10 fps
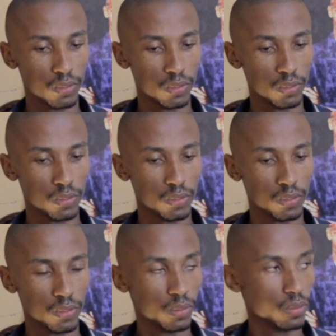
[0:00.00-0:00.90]

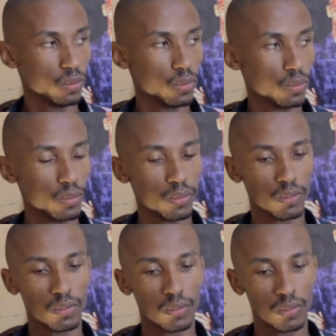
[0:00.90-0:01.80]

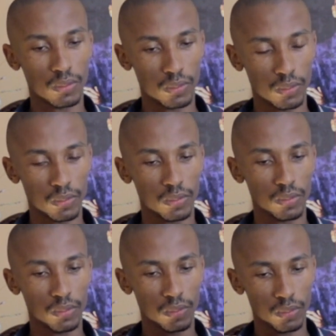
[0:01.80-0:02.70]

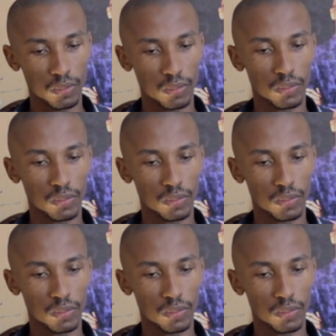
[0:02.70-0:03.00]
This person isn't speaking.